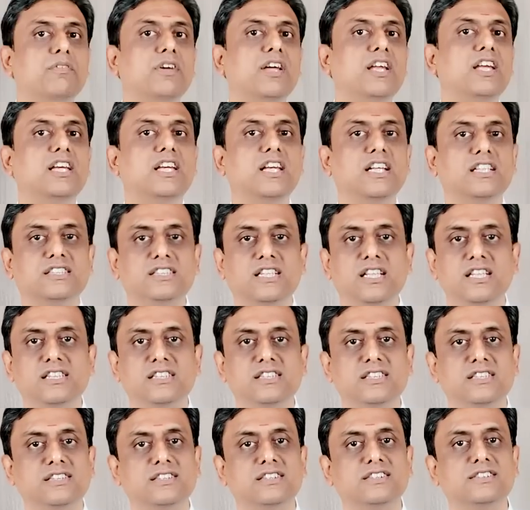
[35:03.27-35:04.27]
very
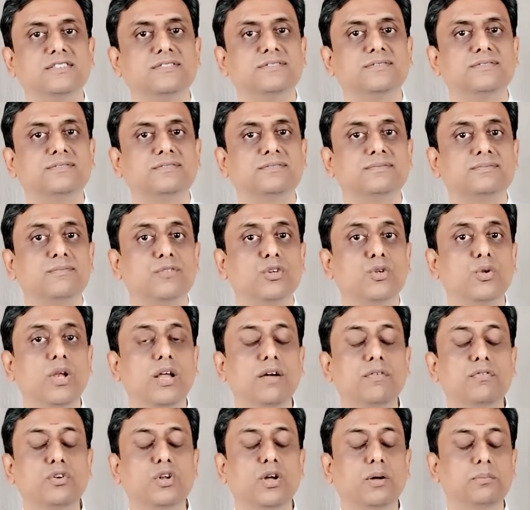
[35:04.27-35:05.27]
restless. You'll
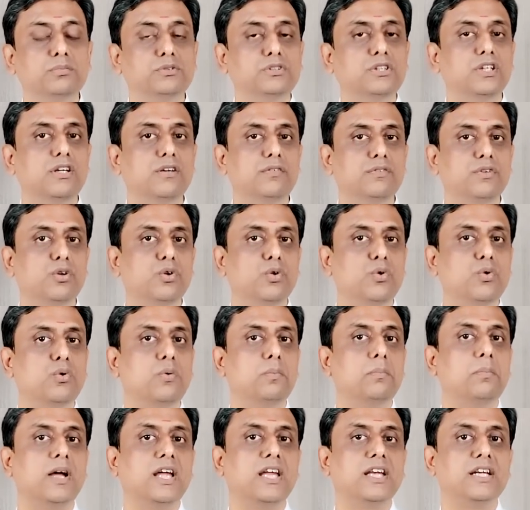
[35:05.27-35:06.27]
have to observe your
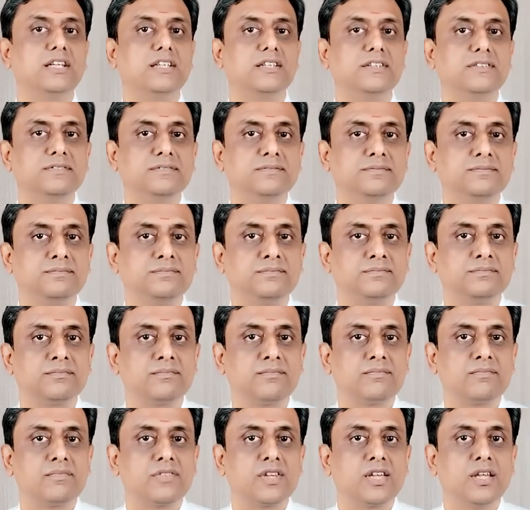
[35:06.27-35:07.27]
own mind.
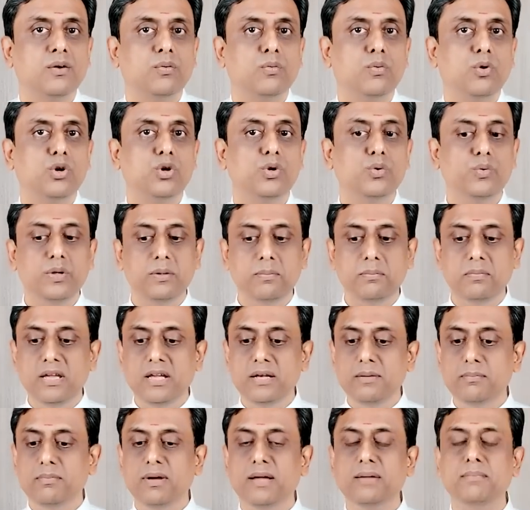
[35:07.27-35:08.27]
What do we
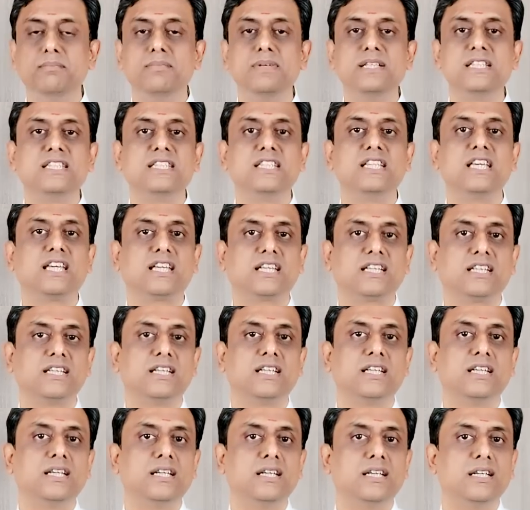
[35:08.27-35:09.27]
mean by missing?
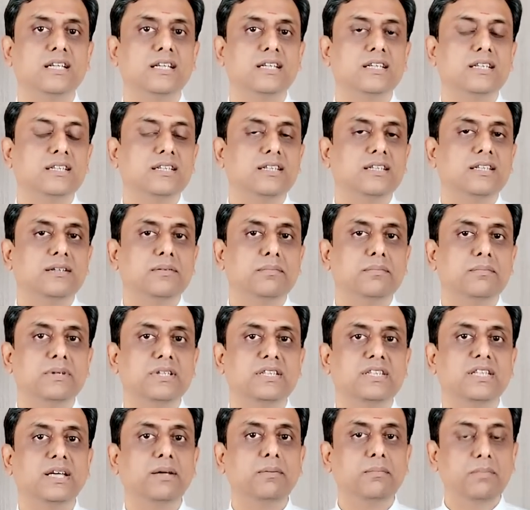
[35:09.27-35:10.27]

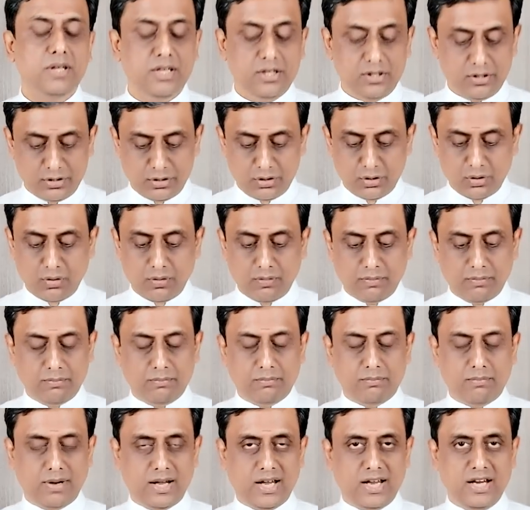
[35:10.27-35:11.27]
Missing means your
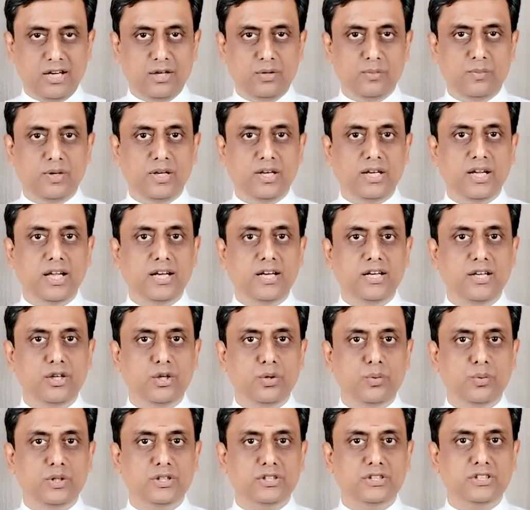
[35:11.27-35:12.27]
mind will get
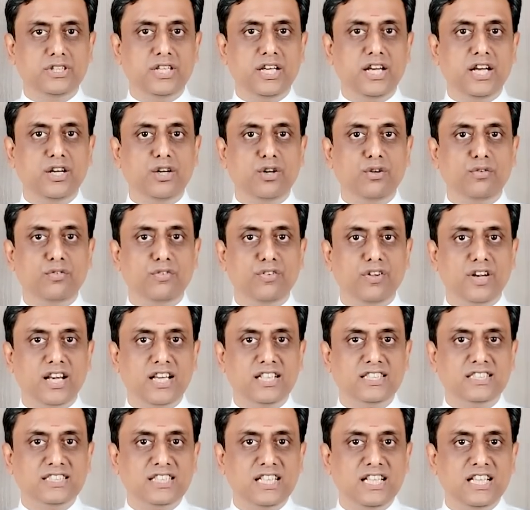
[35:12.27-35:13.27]
into a state of
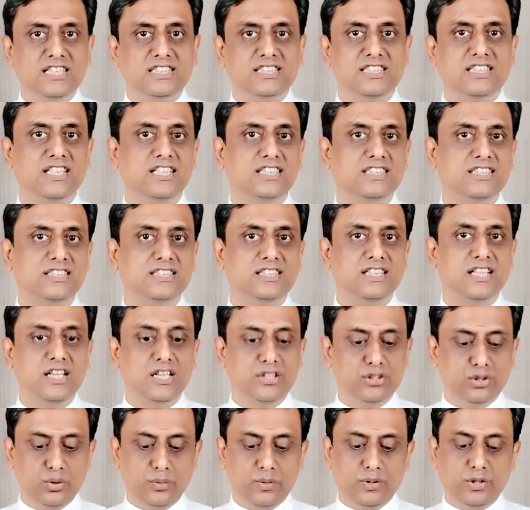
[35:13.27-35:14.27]
restlessness.
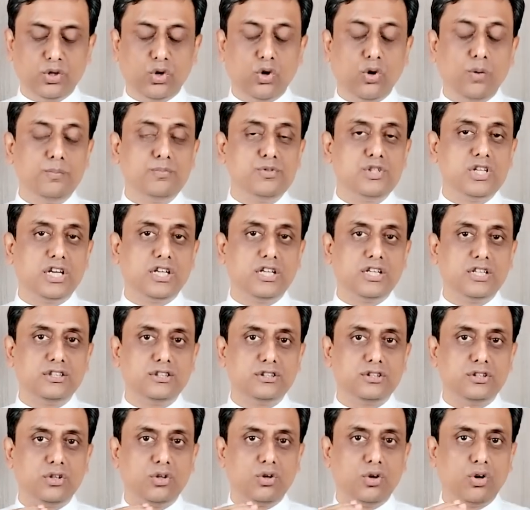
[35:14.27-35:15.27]
So when the object
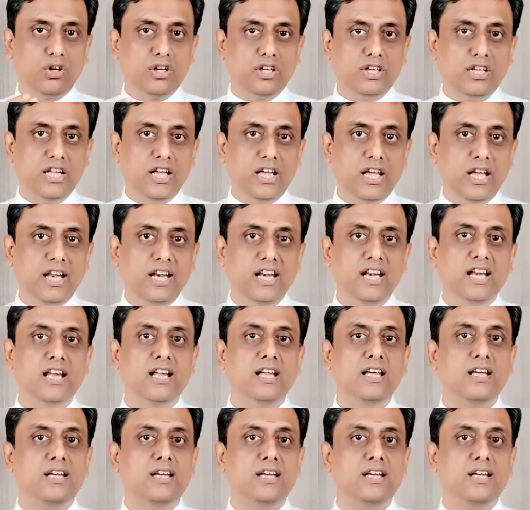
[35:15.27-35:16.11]
is not there,